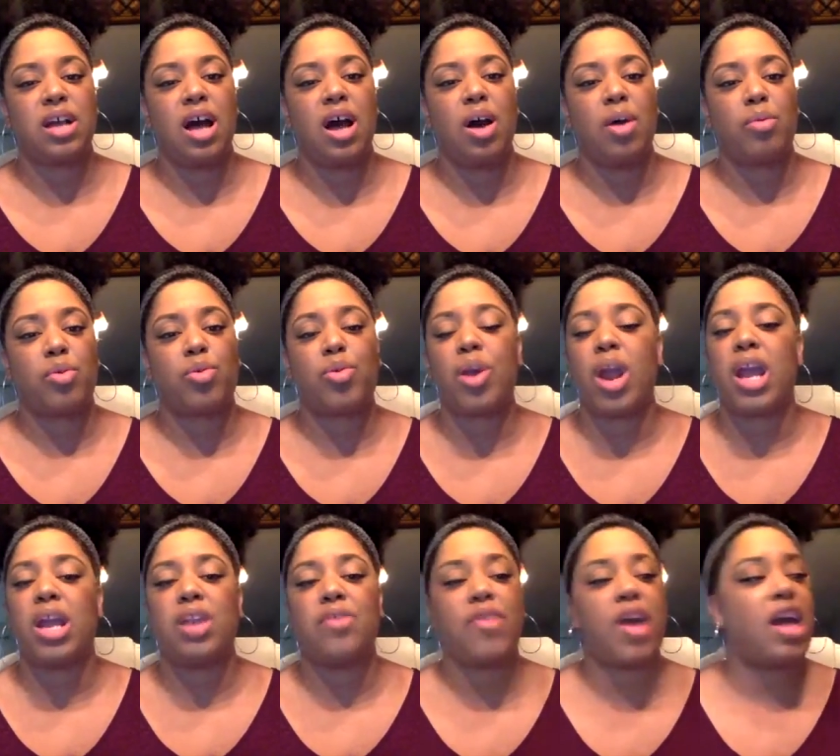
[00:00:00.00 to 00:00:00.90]

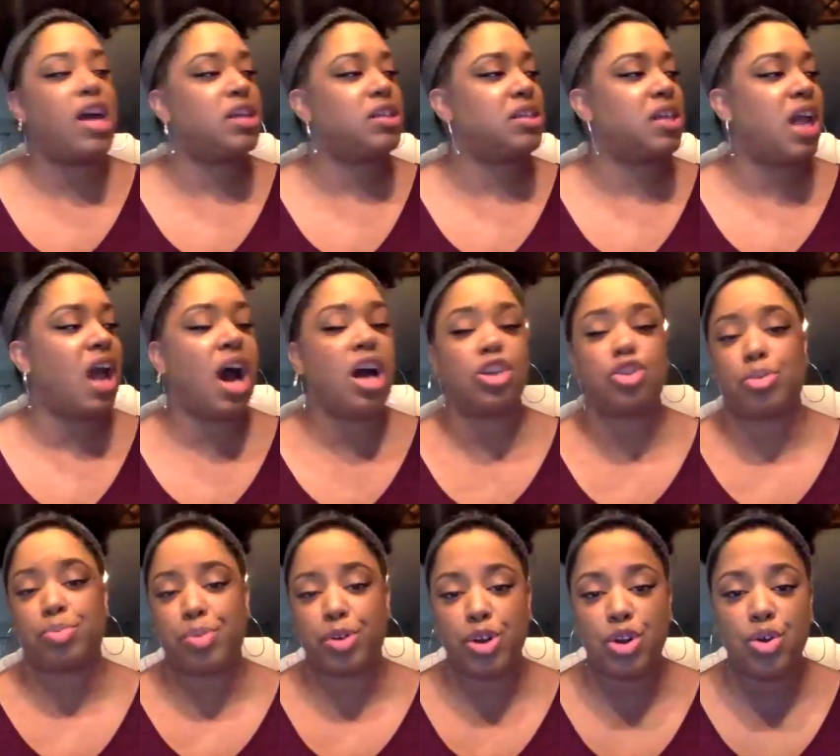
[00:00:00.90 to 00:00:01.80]
creative as
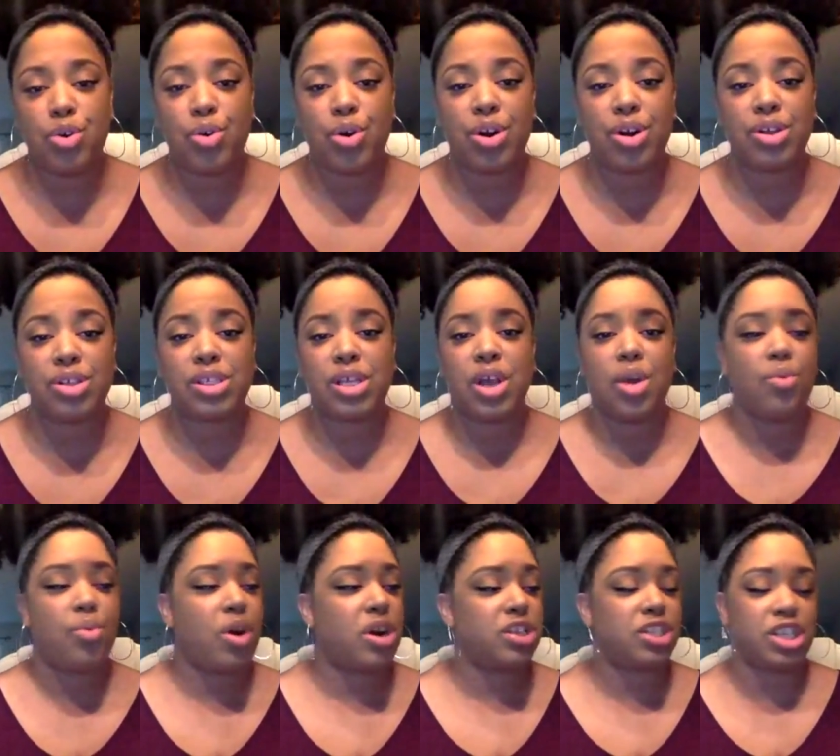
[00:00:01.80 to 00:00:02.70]
entrepreneurs,
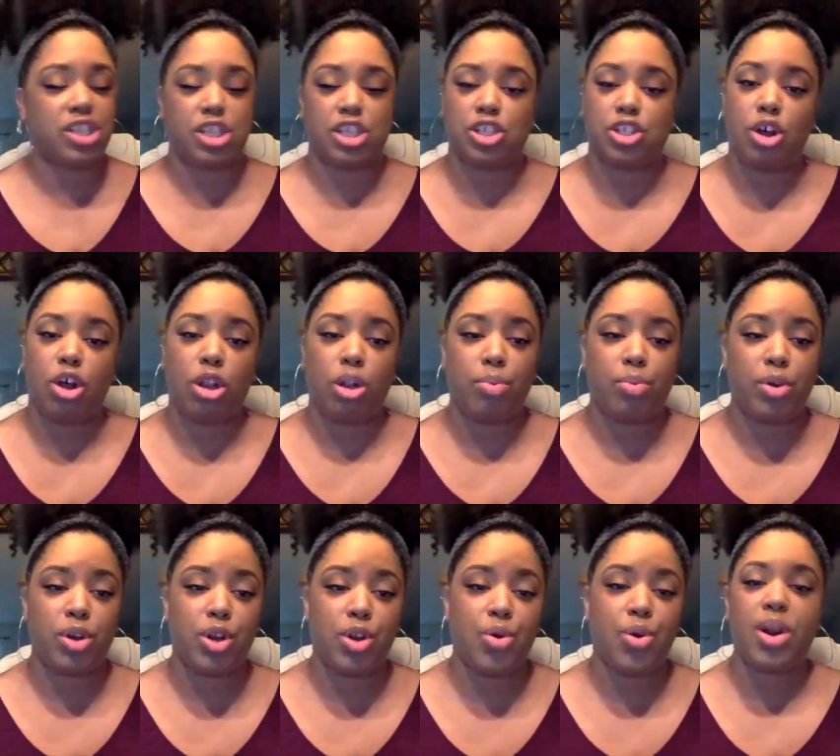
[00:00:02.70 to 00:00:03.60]
where it's just a
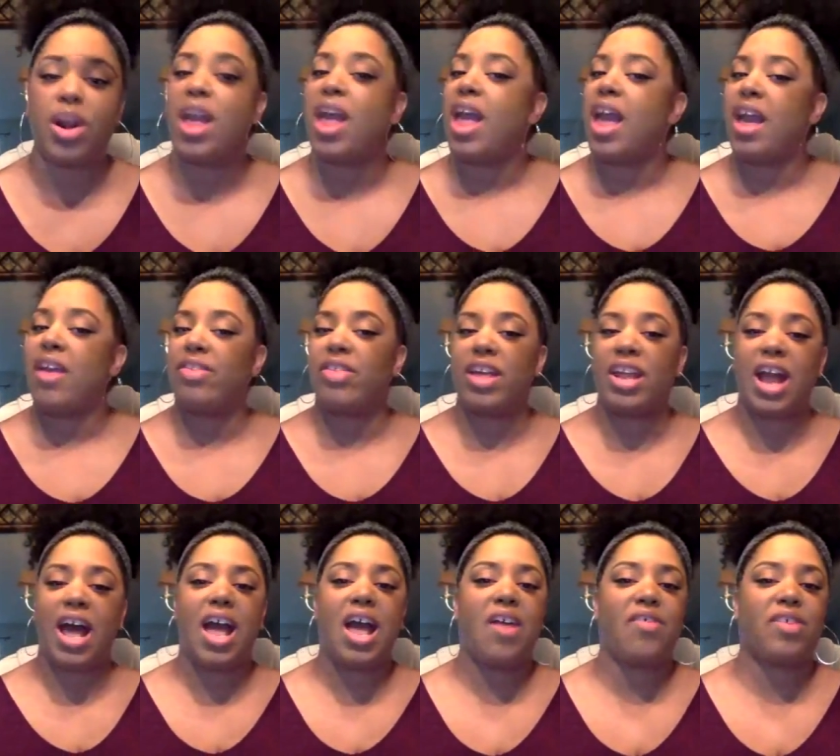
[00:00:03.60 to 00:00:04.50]
solopreneur, and then
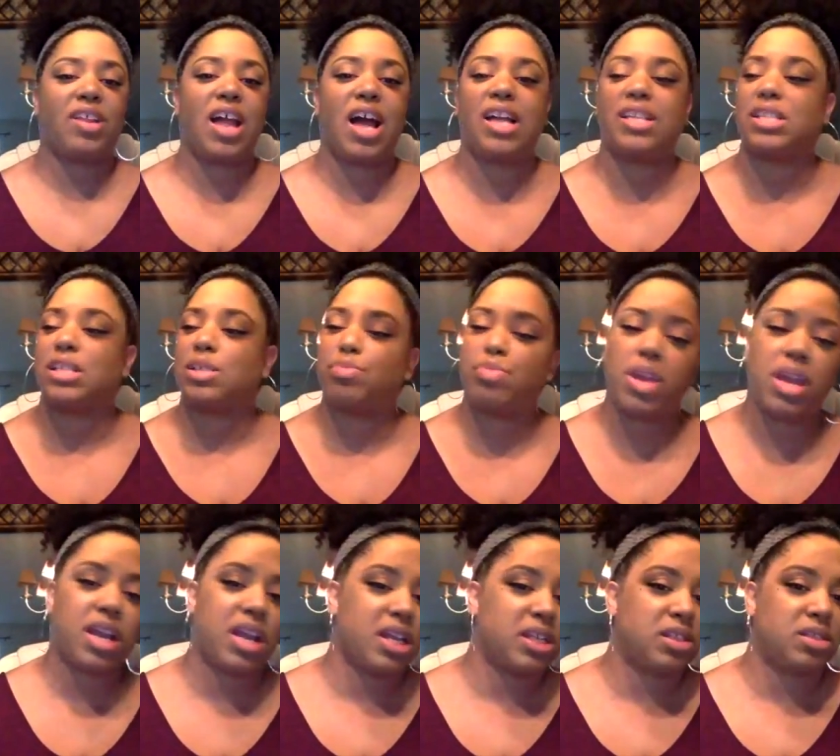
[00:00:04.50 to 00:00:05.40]
I have clients as big
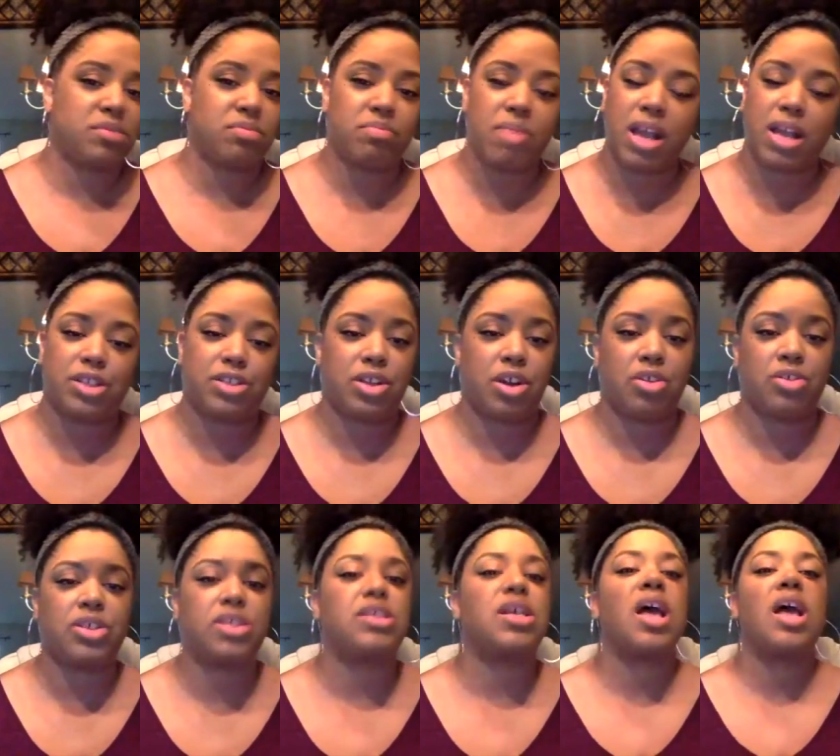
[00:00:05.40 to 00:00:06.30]
as mega
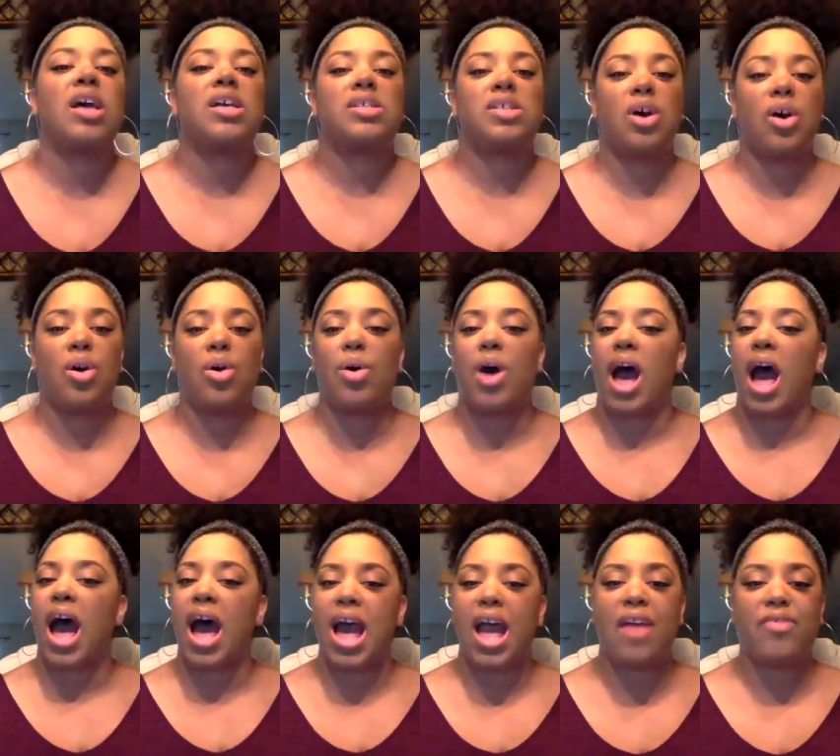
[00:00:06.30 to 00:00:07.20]
churches. So
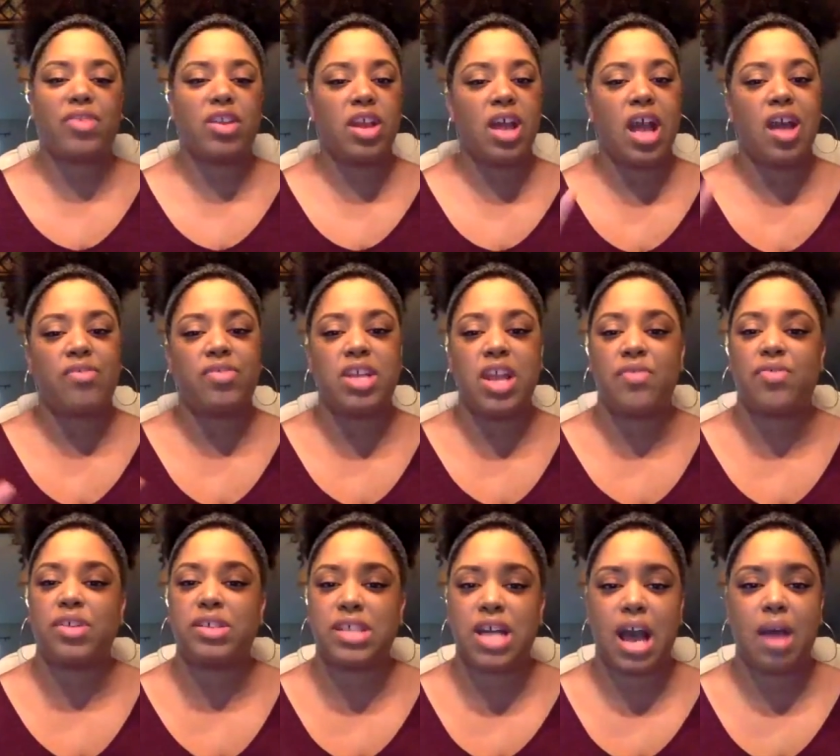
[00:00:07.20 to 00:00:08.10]
I have to have
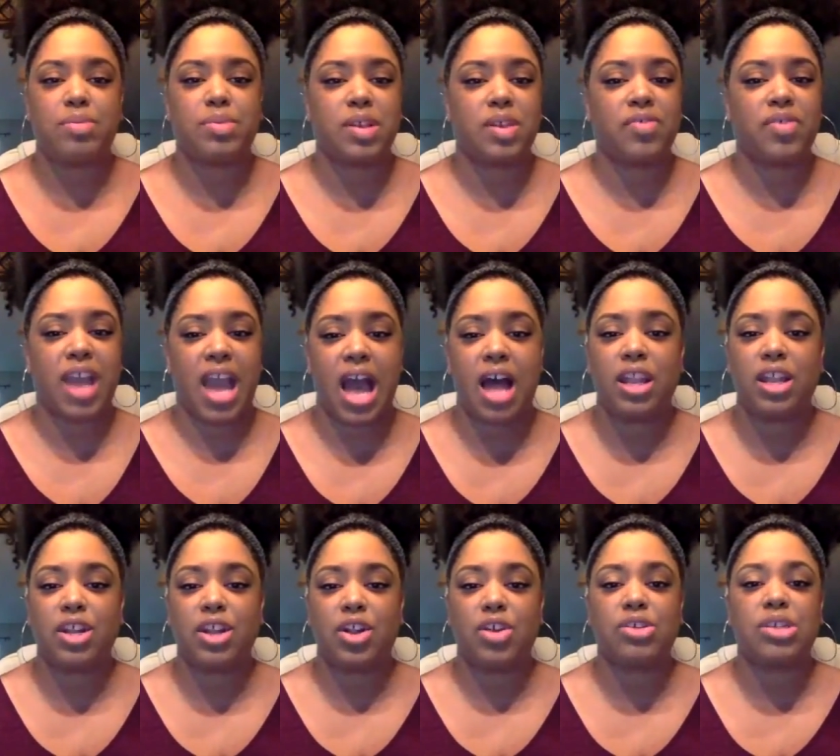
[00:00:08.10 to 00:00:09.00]
different types of
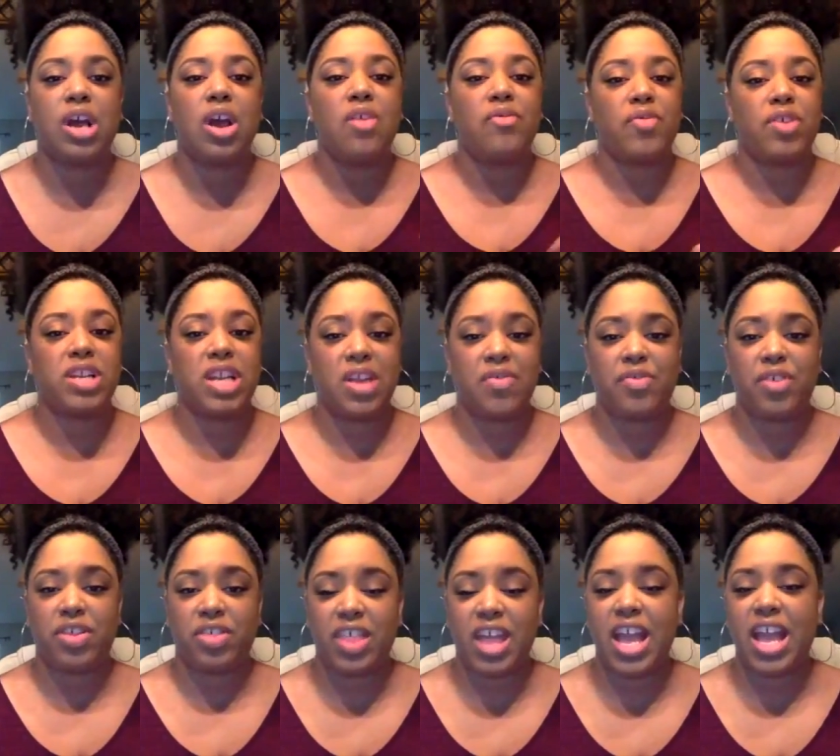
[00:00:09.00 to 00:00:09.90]
calendars for
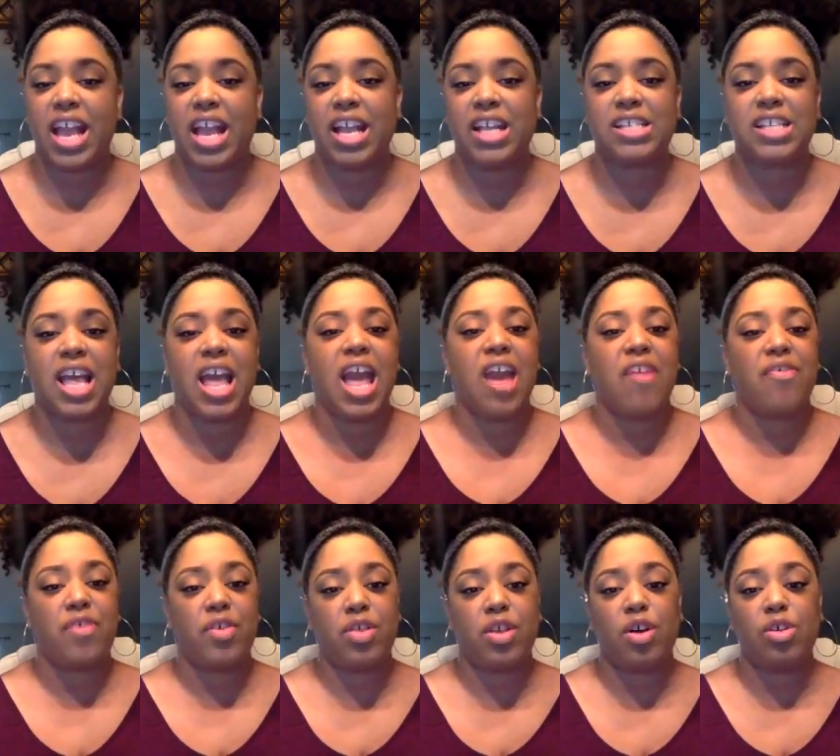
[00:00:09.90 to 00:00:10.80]
different things. And
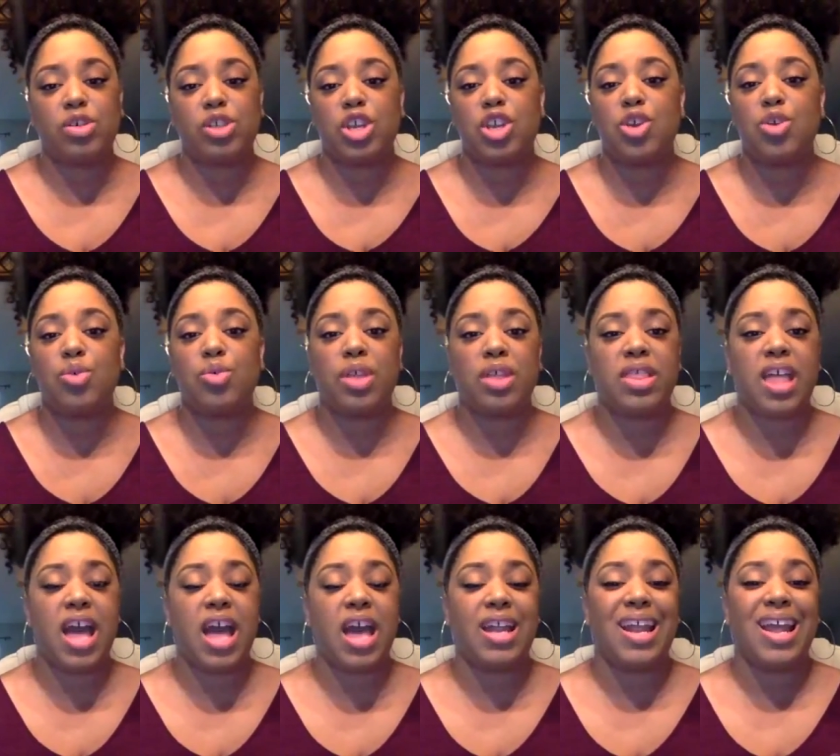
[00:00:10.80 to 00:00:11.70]
for those of you that